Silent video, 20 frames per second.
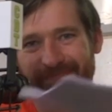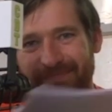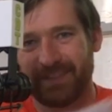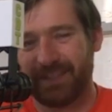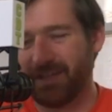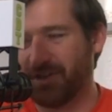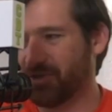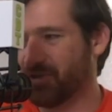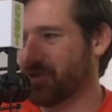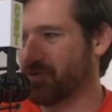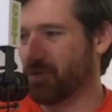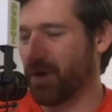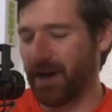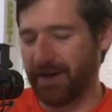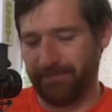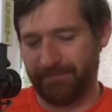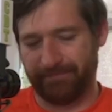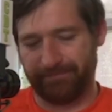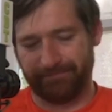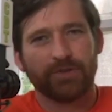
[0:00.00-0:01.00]
Kyrgios is
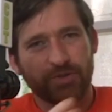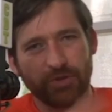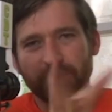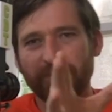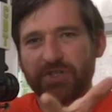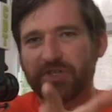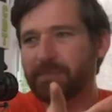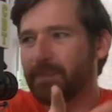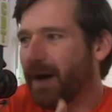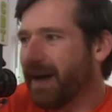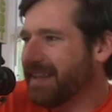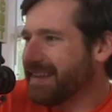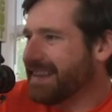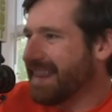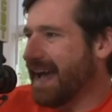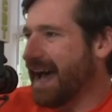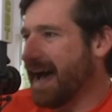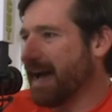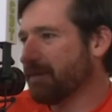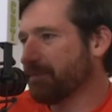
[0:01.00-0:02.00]
right. So despite
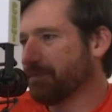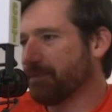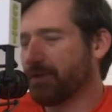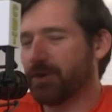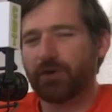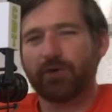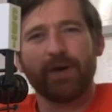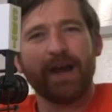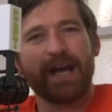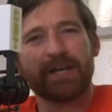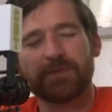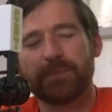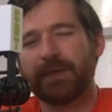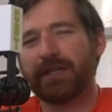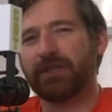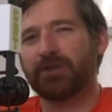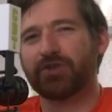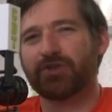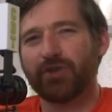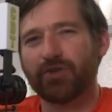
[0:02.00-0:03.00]
that, the grass
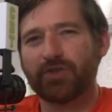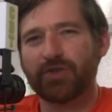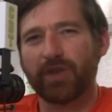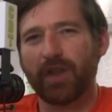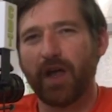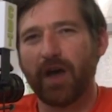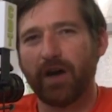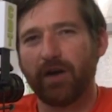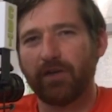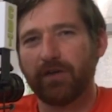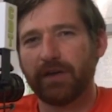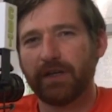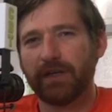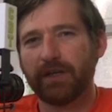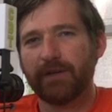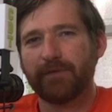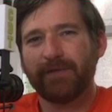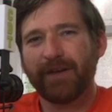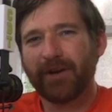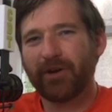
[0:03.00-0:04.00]
being so slow,
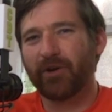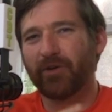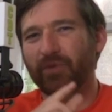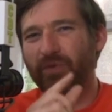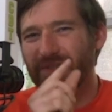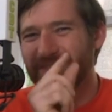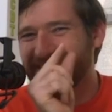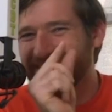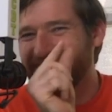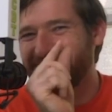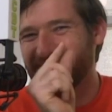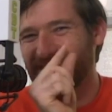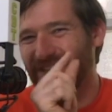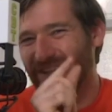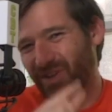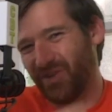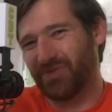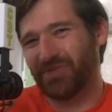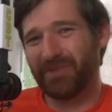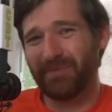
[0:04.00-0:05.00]
Federer was this
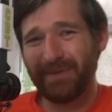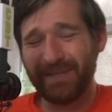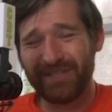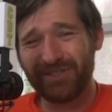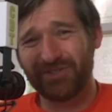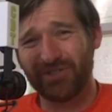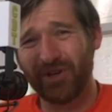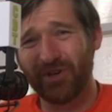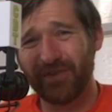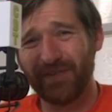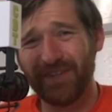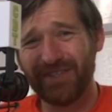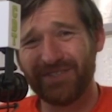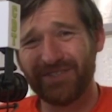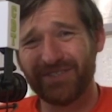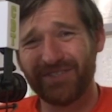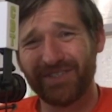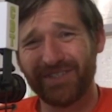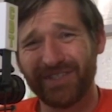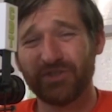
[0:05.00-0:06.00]
close to beating
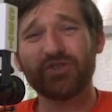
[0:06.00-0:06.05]
Djokovic.